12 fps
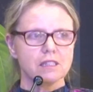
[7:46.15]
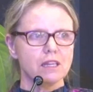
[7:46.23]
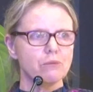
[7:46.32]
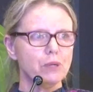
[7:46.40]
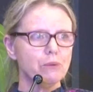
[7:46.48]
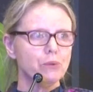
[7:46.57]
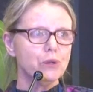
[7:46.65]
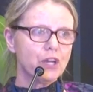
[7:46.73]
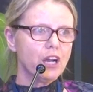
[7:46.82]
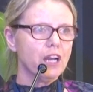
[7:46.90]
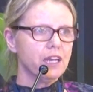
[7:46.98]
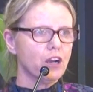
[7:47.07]
And we were
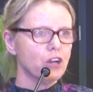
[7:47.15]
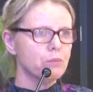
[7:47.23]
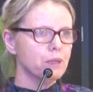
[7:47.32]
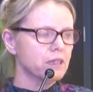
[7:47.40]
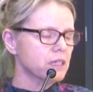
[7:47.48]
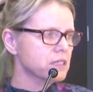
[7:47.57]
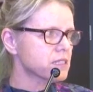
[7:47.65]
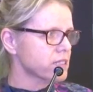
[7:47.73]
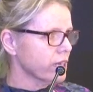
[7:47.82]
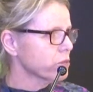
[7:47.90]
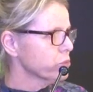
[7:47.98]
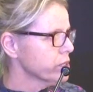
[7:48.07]
kind of hoping that the
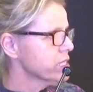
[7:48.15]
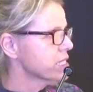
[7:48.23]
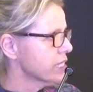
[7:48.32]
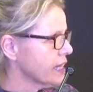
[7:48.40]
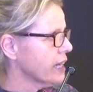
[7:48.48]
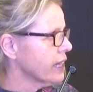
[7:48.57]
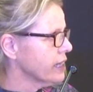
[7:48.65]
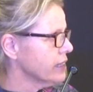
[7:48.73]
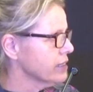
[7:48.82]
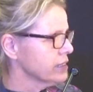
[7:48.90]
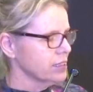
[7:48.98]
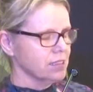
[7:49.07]
sun would stay,